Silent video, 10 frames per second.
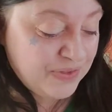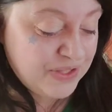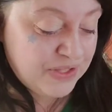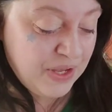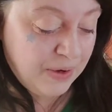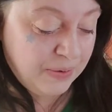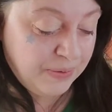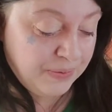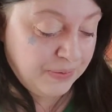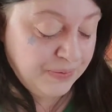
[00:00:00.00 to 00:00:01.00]

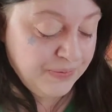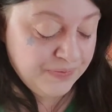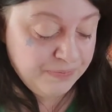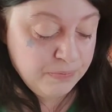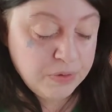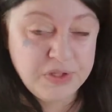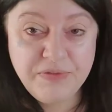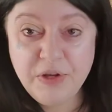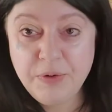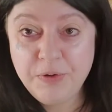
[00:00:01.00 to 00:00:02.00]
So most of
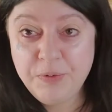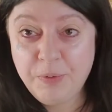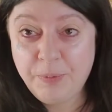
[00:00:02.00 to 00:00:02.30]
you will